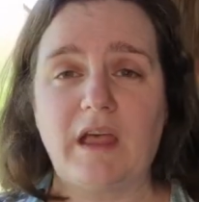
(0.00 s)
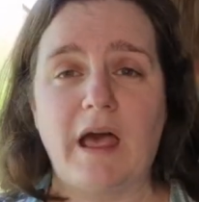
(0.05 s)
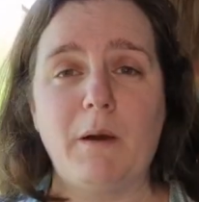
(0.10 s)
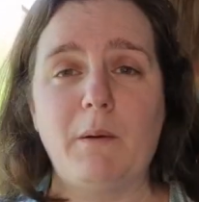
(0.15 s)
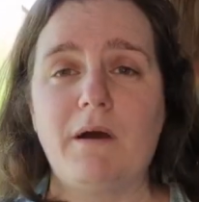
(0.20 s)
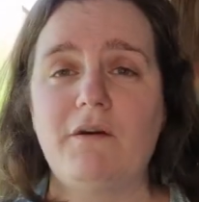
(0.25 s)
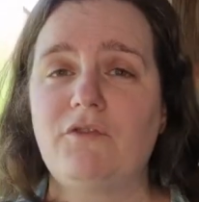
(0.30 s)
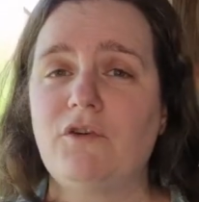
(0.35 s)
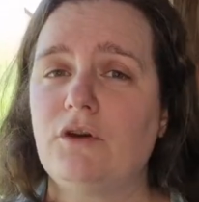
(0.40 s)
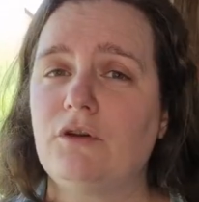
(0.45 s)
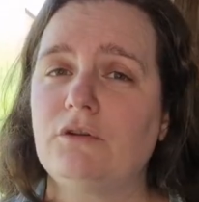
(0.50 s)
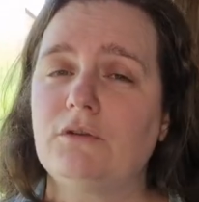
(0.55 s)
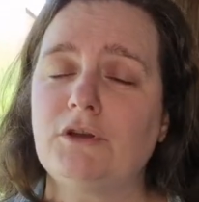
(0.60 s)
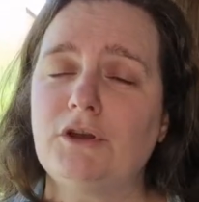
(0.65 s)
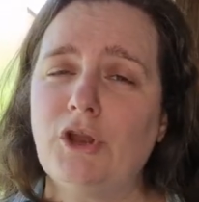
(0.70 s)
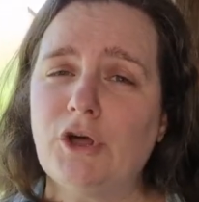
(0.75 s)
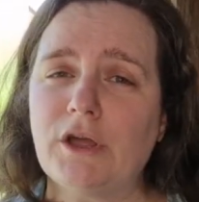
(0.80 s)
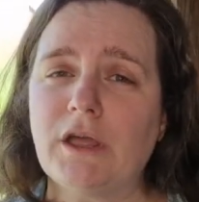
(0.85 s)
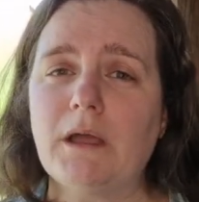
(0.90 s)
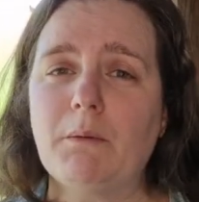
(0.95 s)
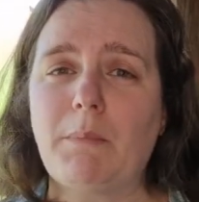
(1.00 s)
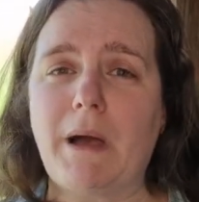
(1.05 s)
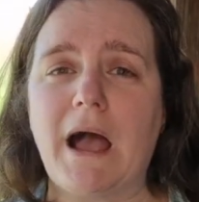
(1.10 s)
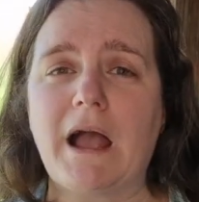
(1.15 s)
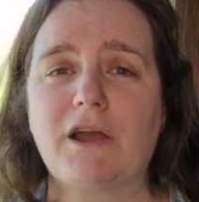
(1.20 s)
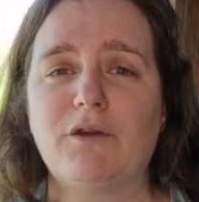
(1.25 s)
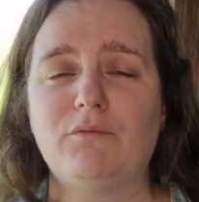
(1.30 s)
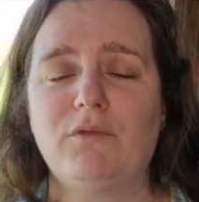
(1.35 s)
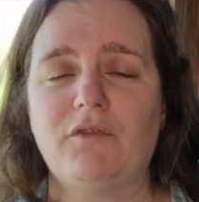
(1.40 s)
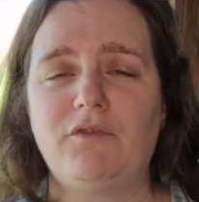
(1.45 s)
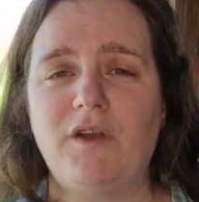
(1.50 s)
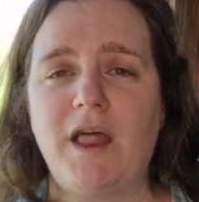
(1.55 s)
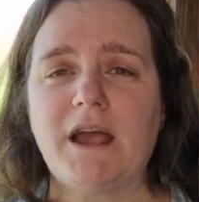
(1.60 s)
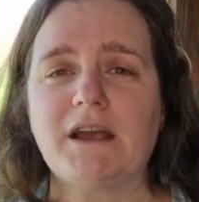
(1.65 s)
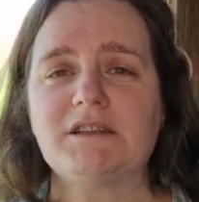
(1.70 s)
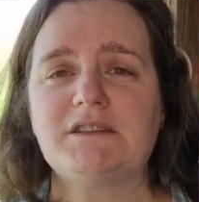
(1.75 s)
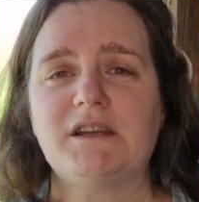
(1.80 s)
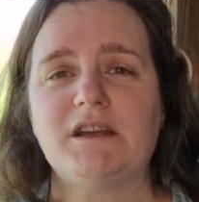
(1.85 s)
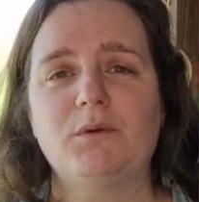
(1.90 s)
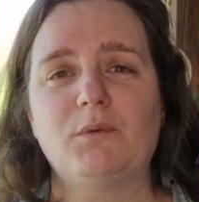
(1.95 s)
However, looking back and
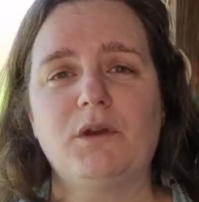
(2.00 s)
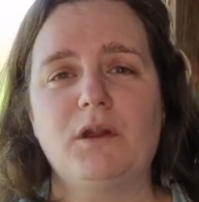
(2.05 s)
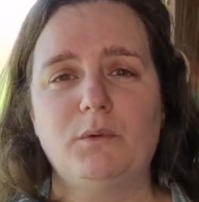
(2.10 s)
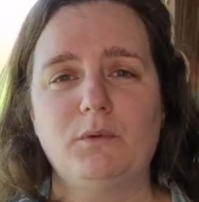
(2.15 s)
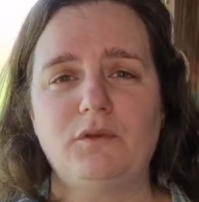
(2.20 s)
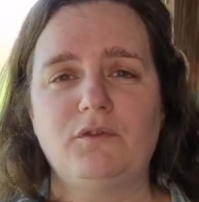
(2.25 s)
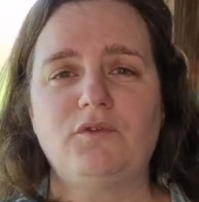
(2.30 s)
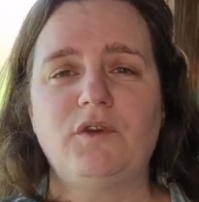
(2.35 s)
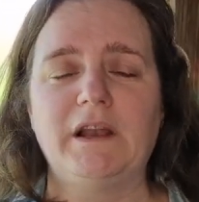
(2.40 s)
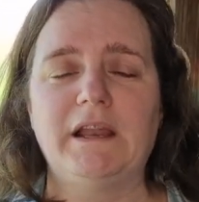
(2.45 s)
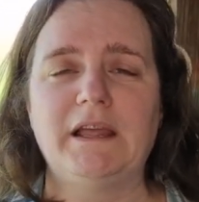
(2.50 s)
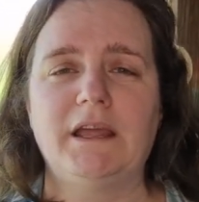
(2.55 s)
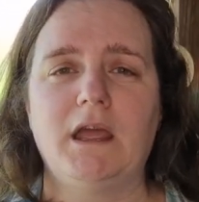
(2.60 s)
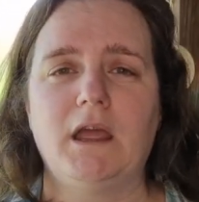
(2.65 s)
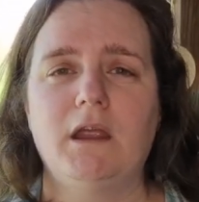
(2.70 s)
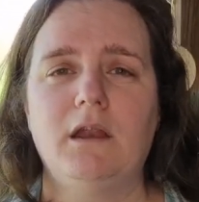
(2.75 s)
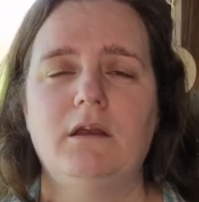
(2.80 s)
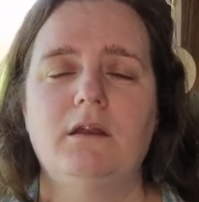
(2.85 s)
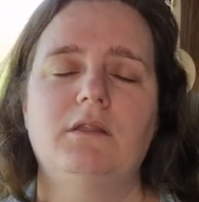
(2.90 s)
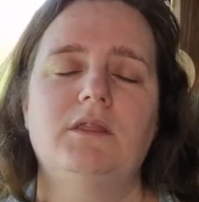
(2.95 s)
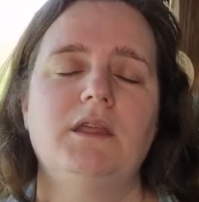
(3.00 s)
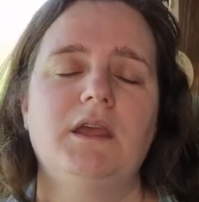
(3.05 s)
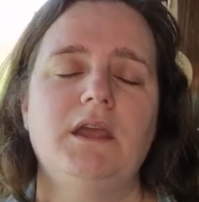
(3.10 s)
reflecting when I was filling in